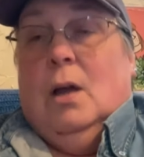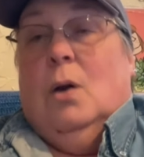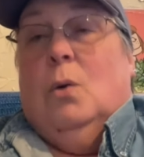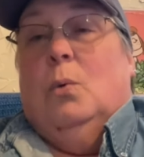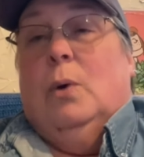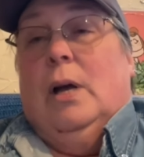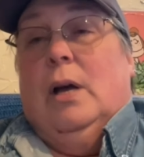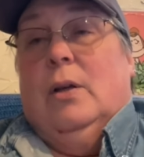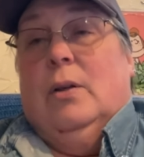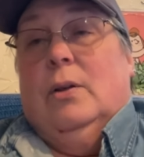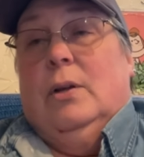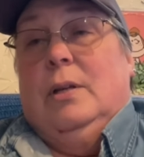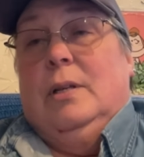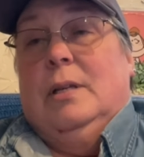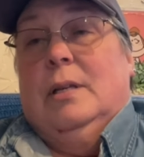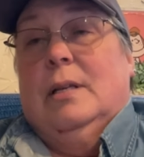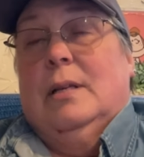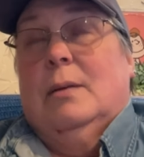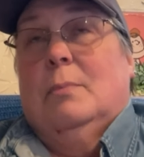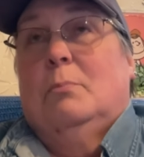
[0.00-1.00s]
Well,
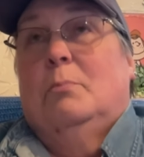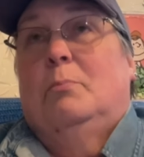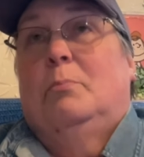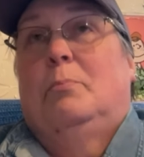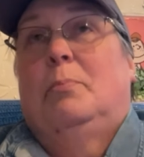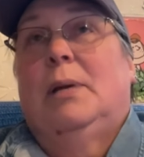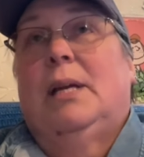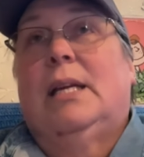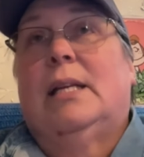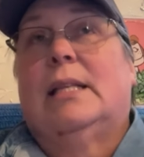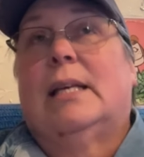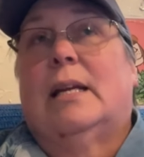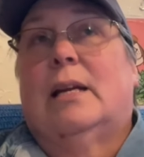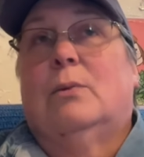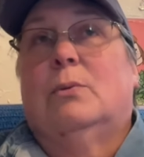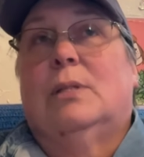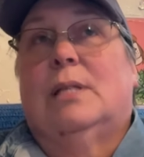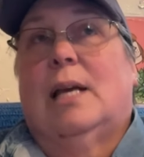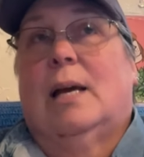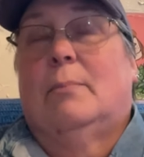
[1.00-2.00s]
being that I
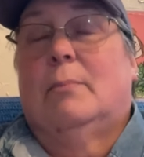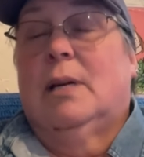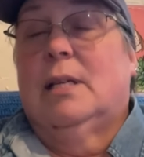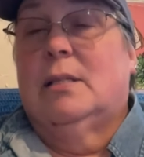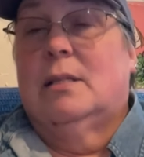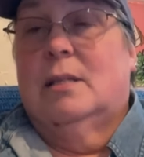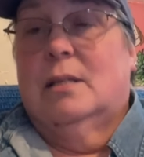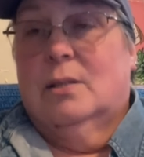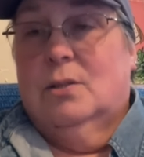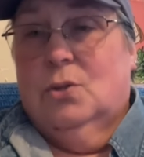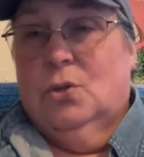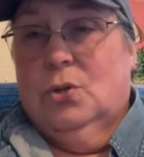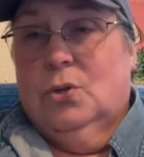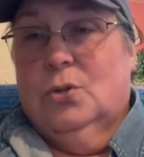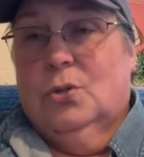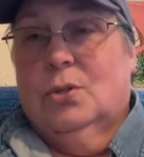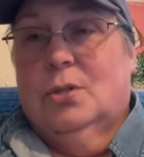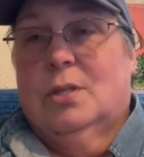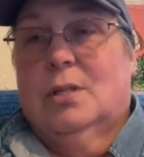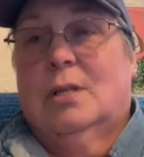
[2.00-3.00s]
was at my
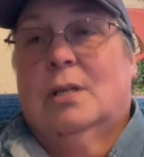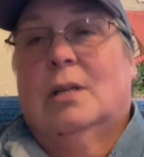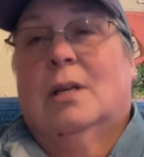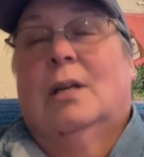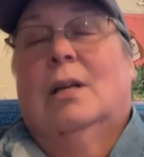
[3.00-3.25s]
sister's,